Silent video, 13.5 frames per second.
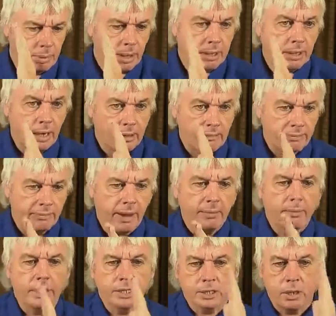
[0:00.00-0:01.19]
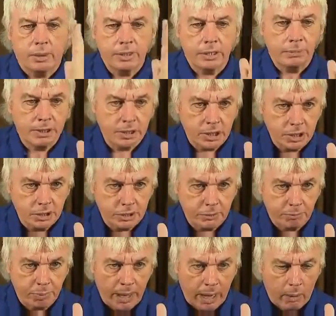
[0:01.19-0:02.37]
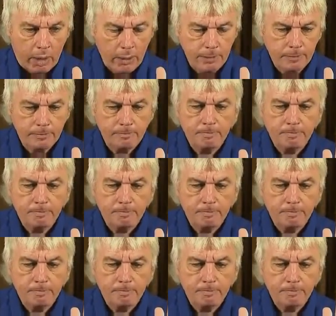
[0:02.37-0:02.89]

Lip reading: bloodline families go into positions of power,